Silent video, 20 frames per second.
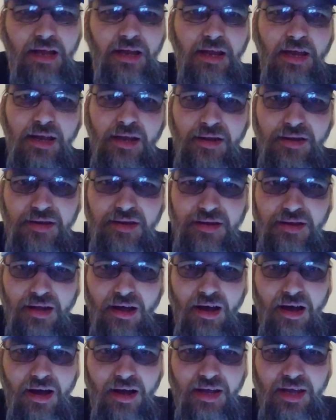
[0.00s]
is
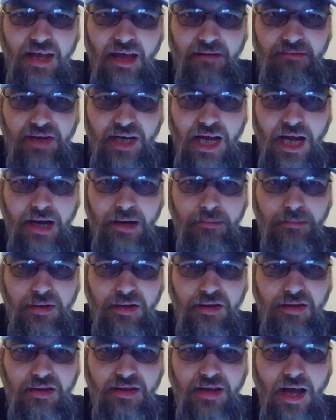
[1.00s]
uh, Kevyn Adams
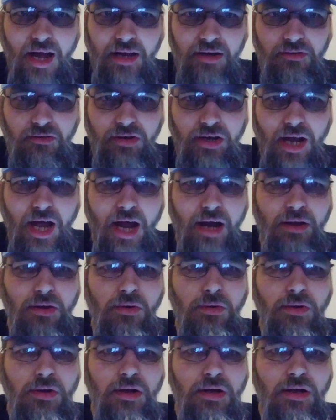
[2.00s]
and Don
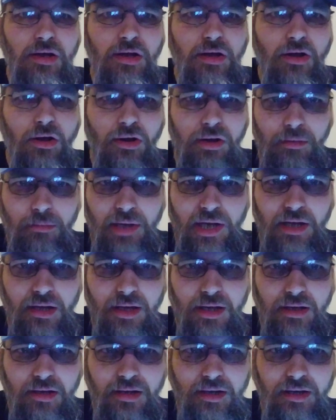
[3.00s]
Granato gonna be
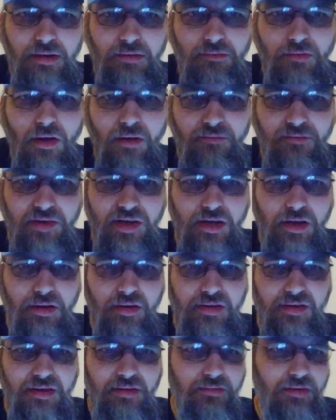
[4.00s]
like Lindy Ruff and
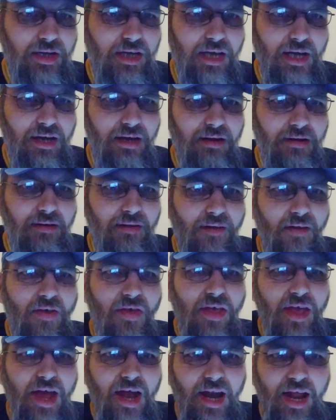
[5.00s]
Darcy Regier
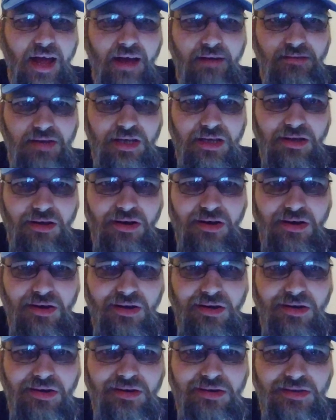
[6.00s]
and have a
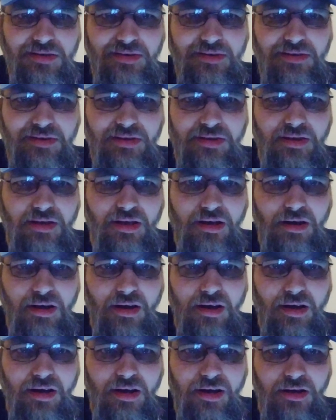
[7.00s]
long
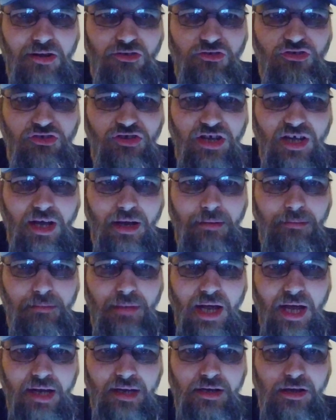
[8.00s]
uh, GM
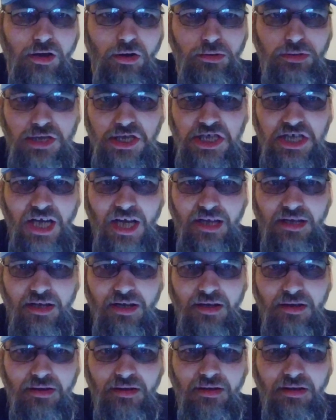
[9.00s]
head coach
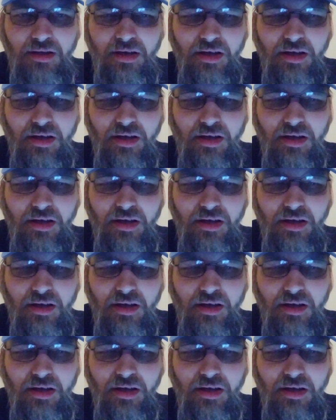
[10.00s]
tenure